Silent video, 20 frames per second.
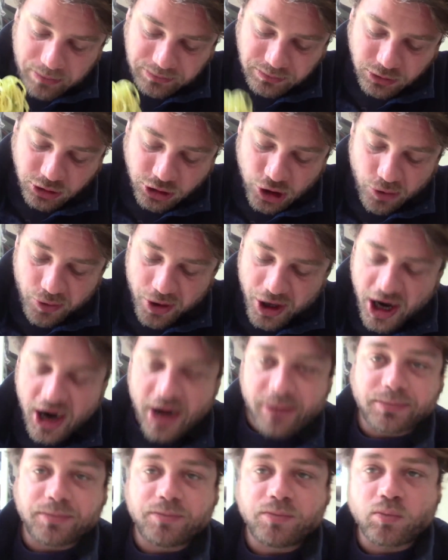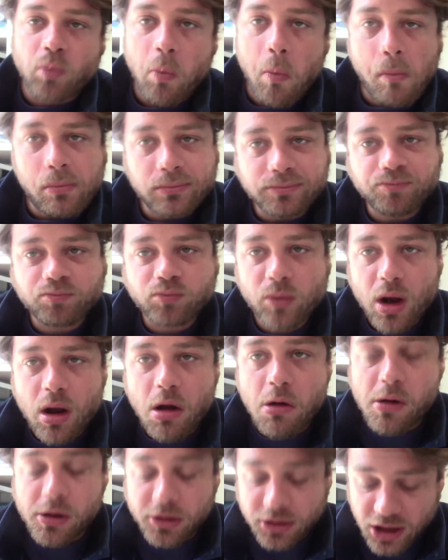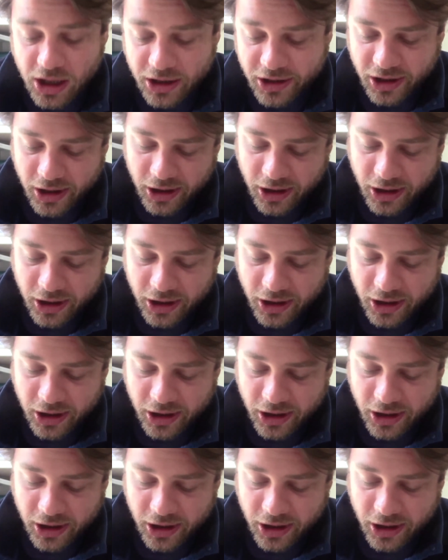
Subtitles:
sorry, I'm like